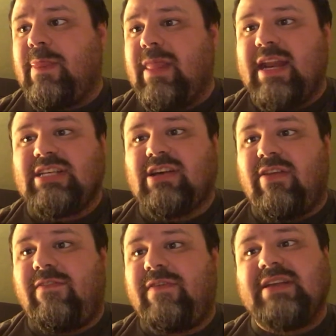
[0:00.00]
and he saw their
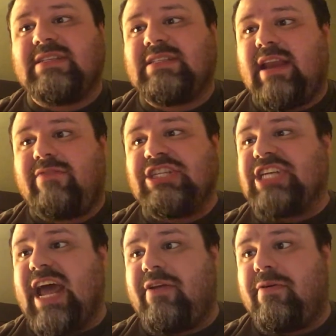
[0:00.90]
faces in every
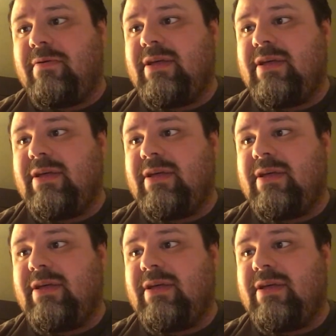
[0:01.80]
shadow.